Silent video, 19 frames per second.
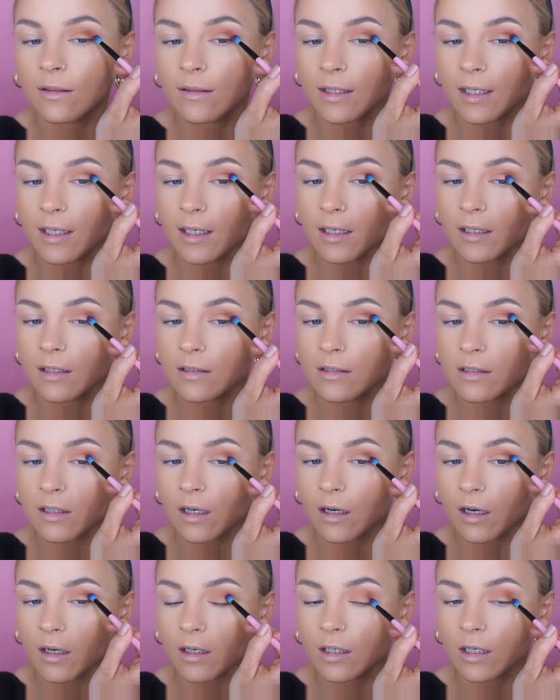the
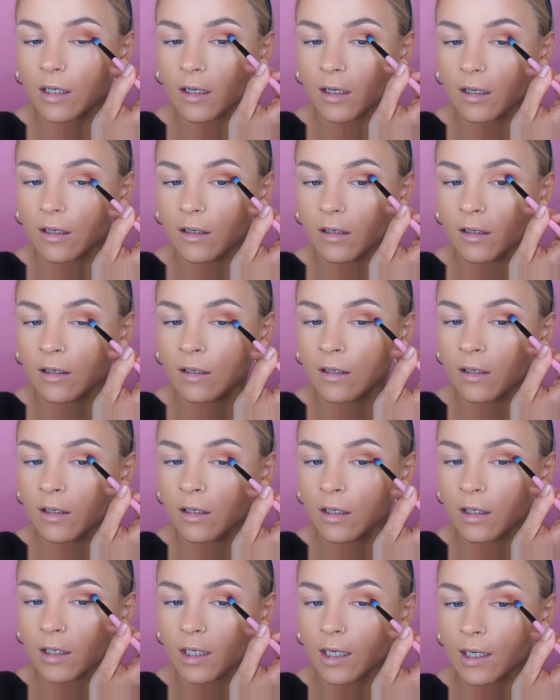darker
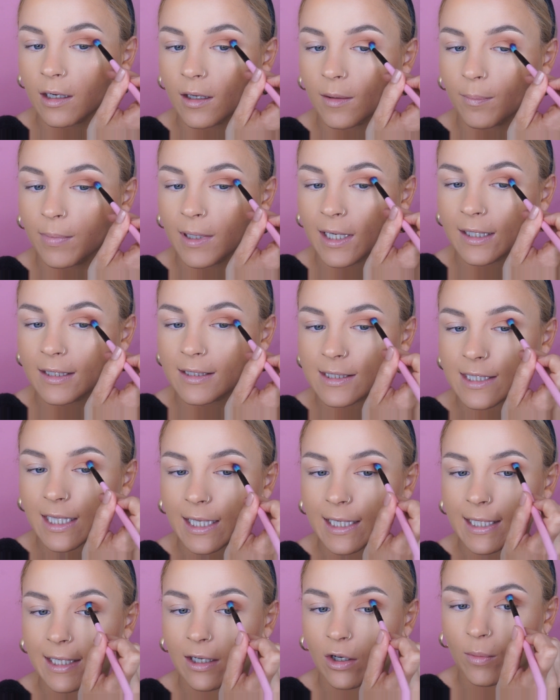colour blends
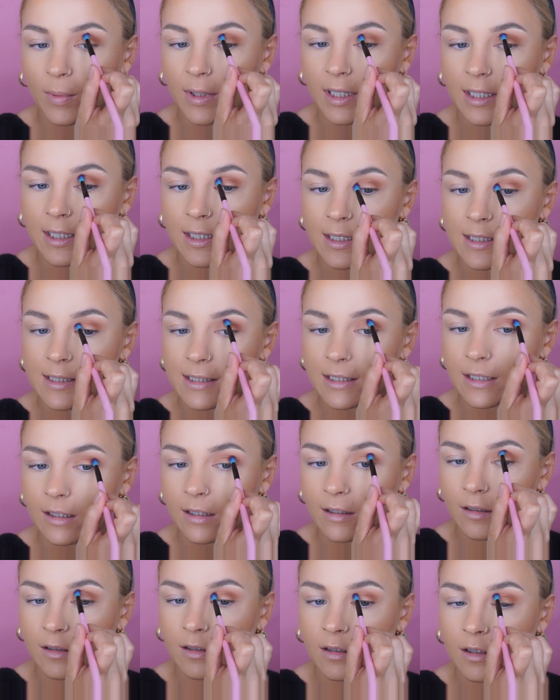that a little bit
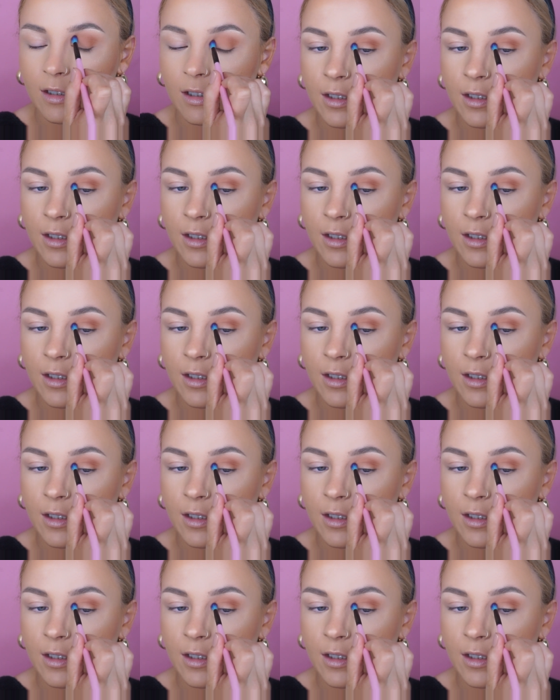easier.